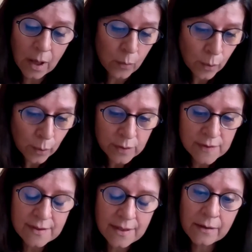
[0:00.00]

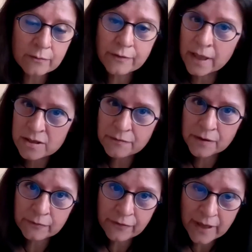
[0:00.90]
awards at the Venice
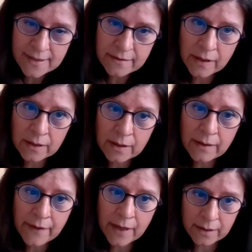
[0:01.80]
Film Festival
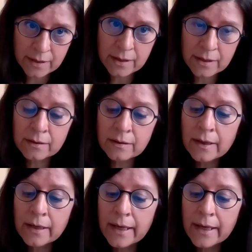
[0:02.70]
that year,